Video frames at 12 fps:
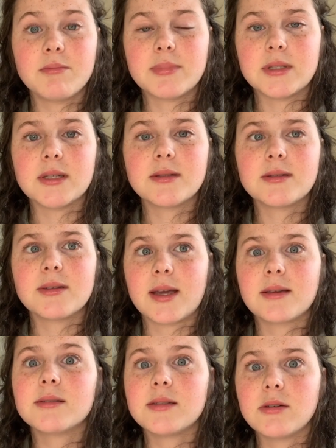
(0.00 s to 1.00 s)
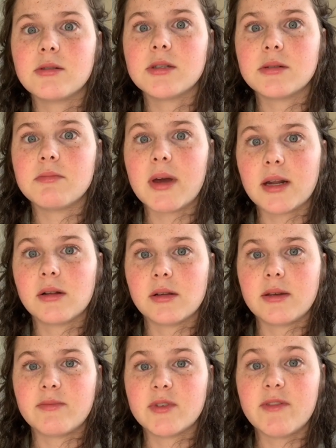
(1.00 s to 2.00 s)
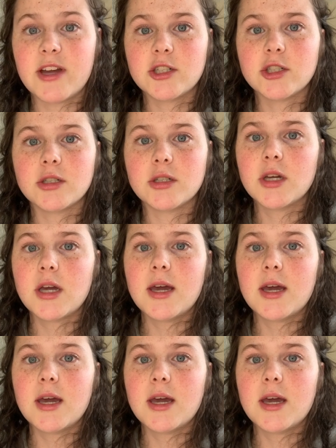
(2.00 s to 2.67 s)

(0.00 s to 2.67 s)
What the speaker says: because it's like serious medical intervention